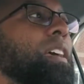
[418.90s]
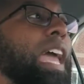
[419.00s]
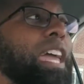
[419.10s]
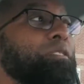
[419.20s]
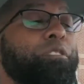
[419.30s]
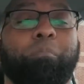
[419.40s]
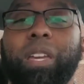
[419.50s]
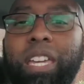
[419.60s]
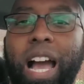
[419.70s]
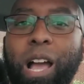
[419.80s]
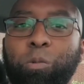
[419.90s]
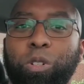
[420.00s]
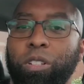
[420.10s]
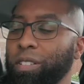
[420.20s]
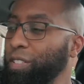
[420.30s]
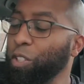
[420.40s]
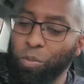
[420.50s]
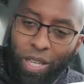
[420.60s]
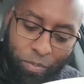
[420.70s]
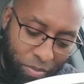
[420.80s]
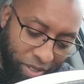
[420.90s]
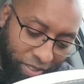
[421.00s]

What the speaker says: And for me, I will, excuse me, I gotta put my